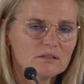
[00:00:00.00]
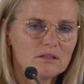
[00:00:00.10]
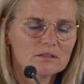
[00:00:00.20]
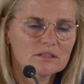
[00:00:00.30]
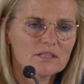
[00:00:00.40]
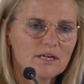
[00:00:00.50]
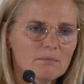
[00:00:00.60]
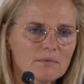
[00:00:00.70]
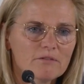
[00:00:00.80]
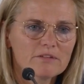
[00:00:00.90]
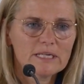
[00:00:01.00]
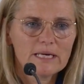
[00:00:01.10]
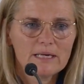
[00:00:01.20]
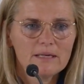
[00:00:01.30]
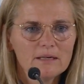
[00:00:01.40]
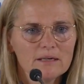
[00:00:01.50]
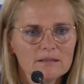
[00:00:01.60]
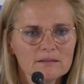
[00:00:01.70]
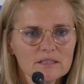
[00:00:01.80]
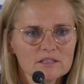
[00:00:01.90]
all the time, every day.
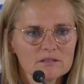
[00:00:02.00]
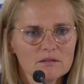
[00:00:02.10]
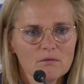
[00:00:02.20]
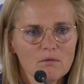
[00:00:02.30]
And that's